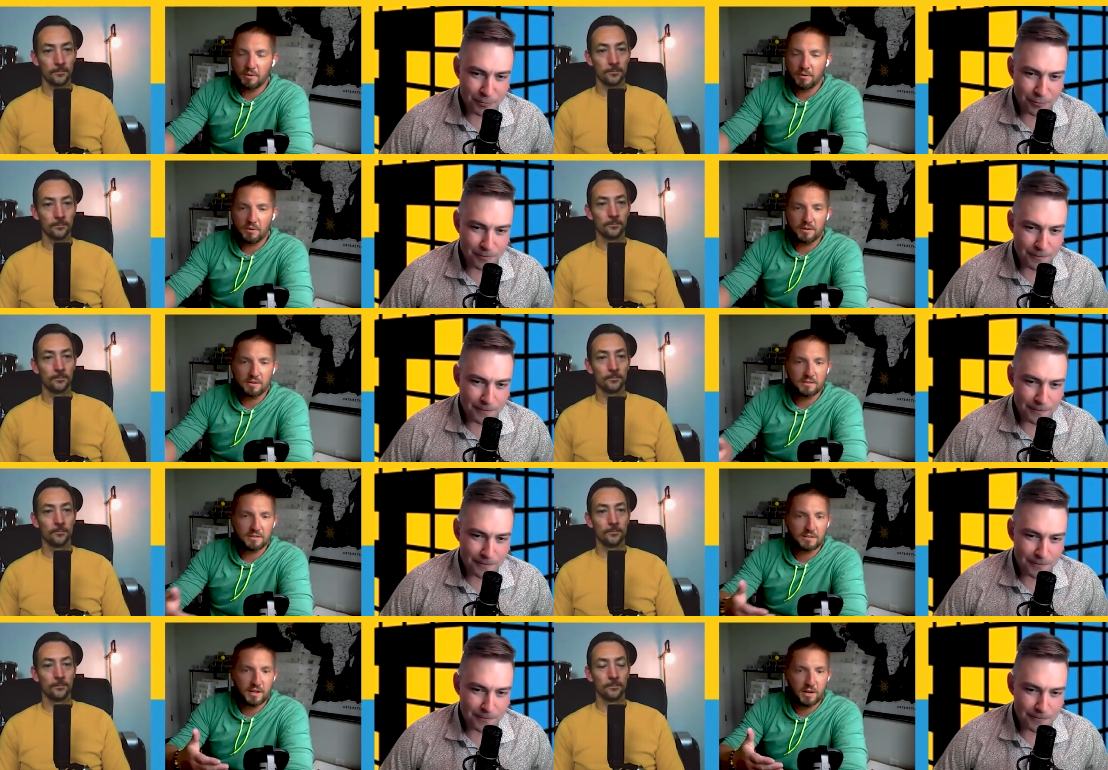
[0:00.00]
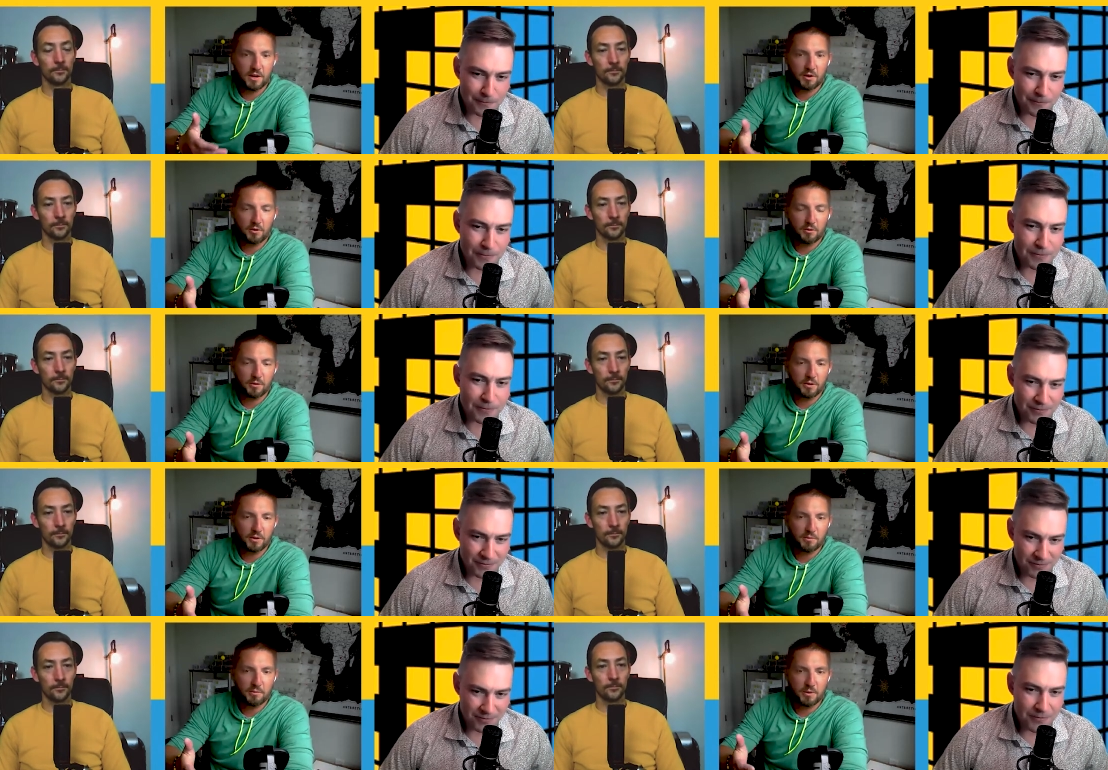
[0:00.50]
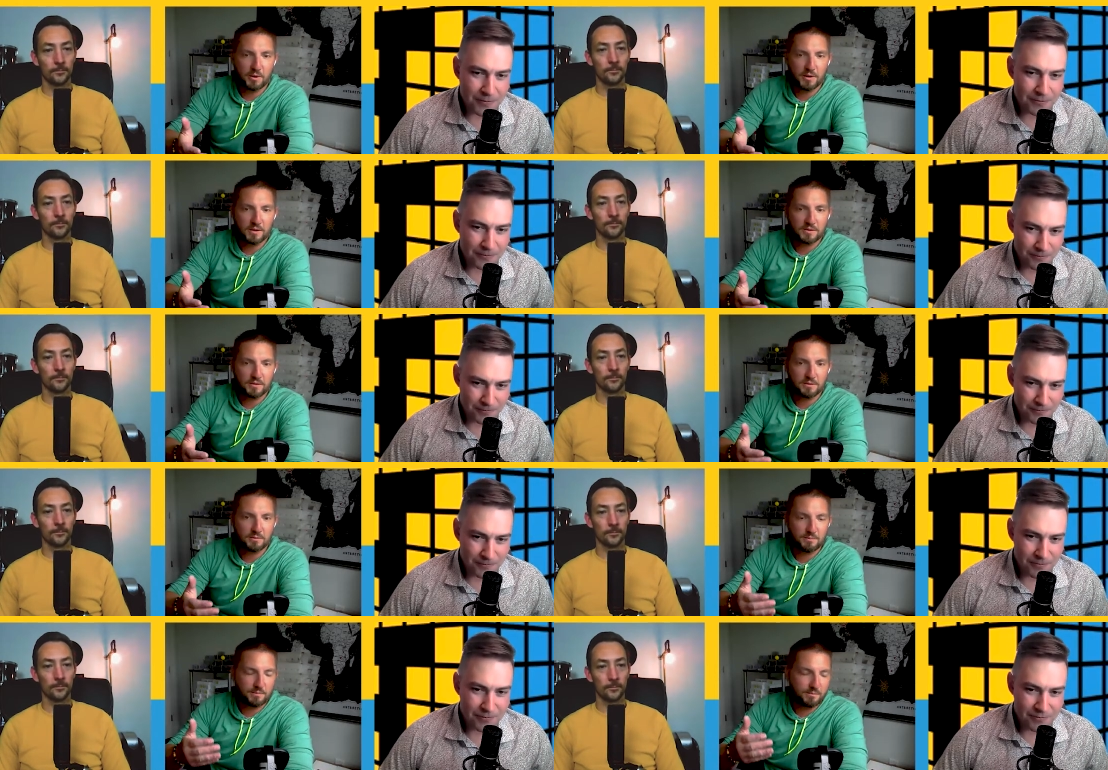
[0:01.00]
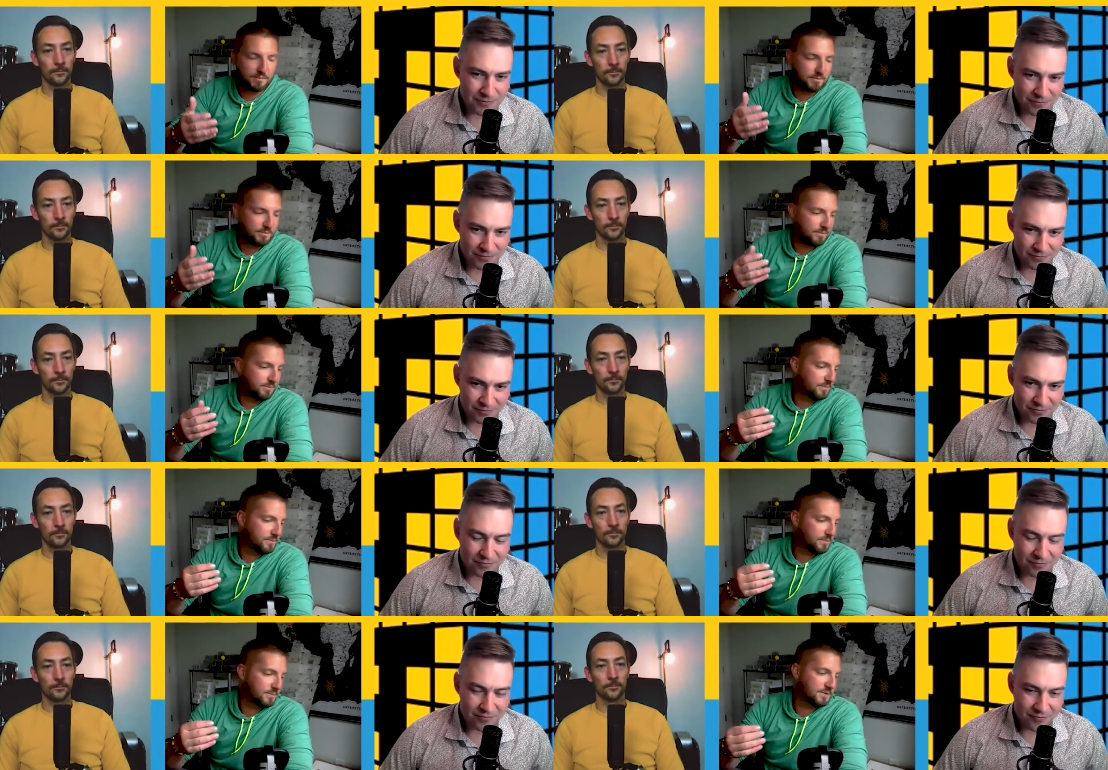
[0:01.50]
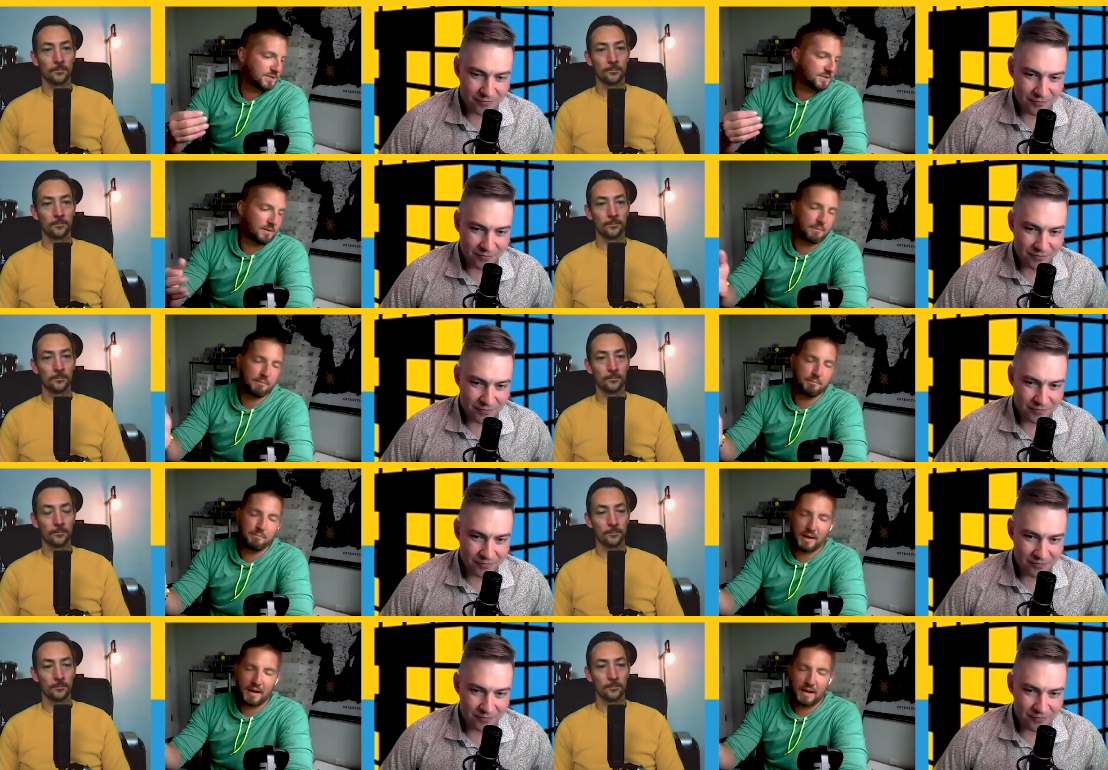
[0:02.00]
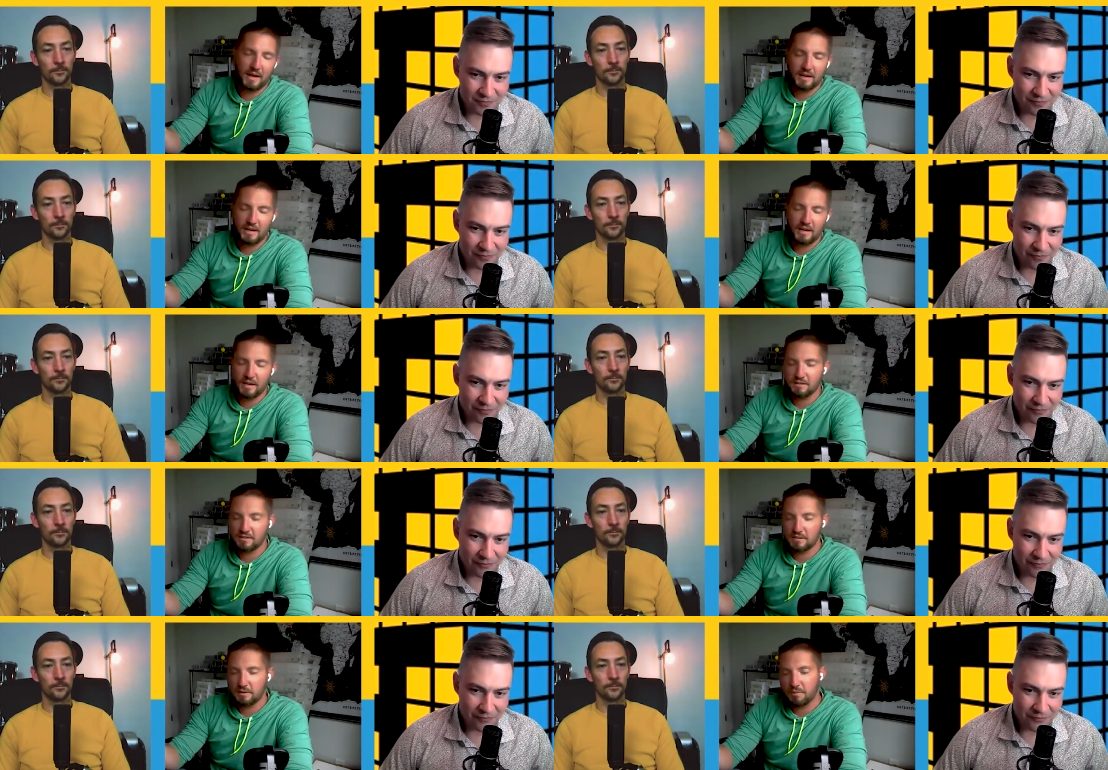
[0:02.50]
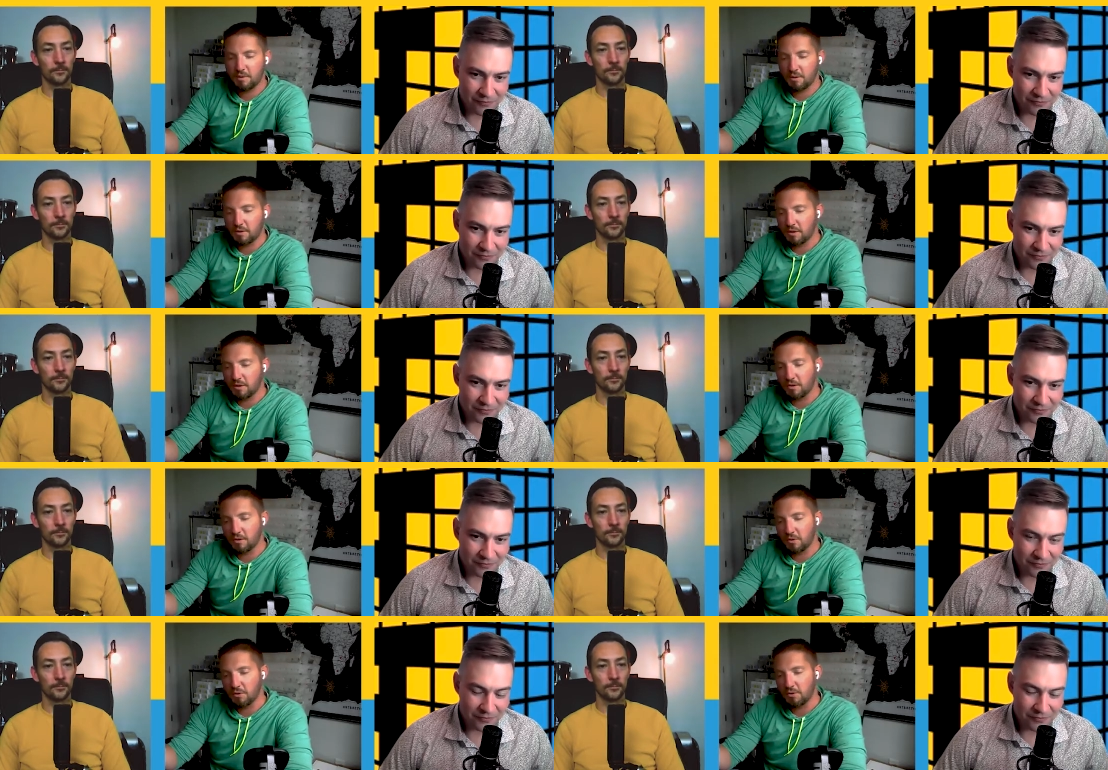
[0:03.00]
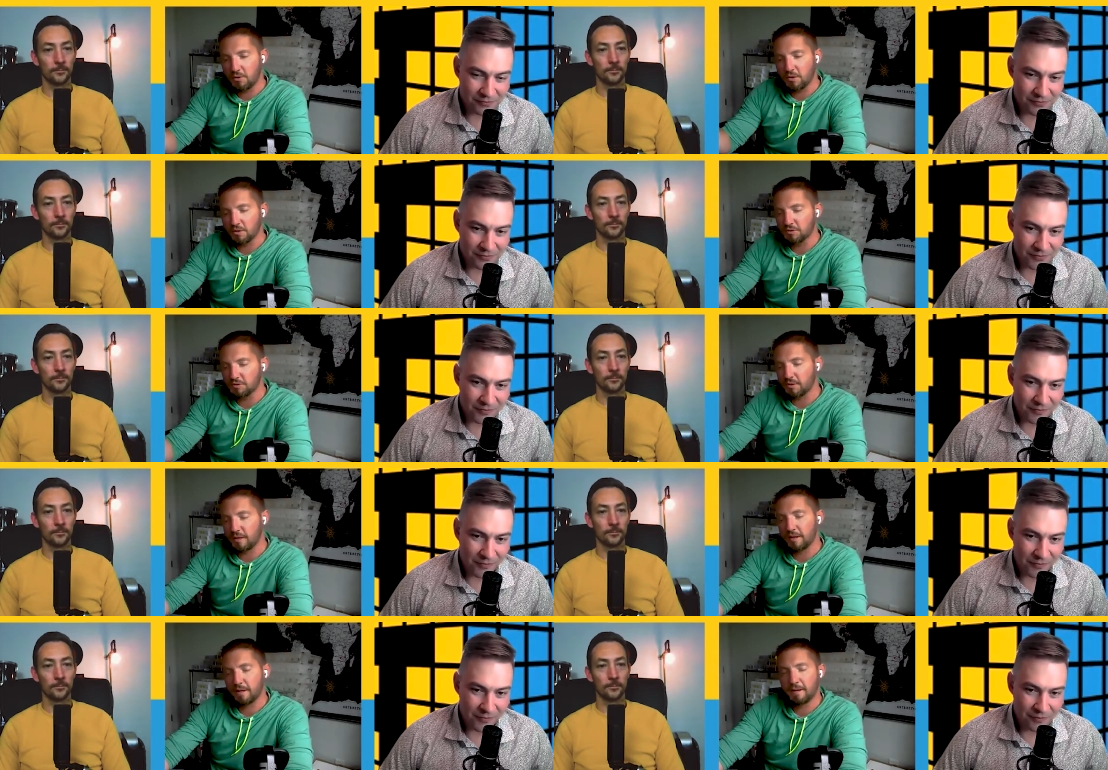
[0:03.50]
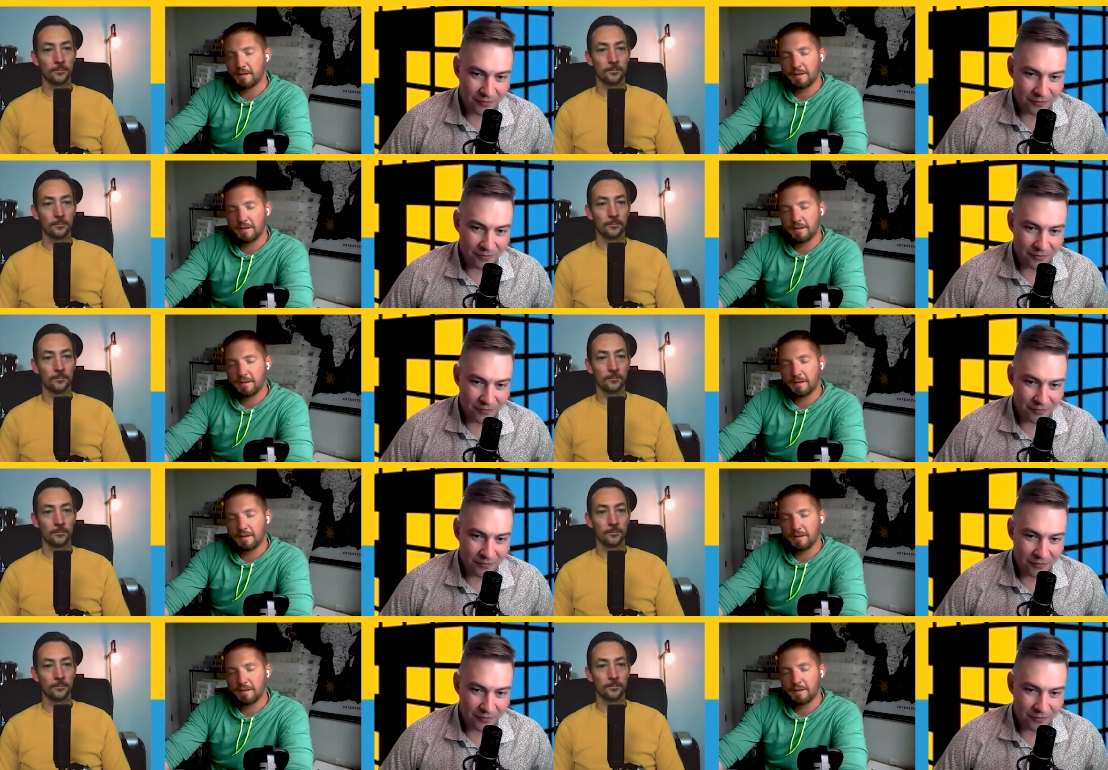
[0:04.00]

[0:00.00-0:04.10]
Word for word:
Speaker 1: Or it's the algorithm, or it's some ban on something or other. Who knows, right?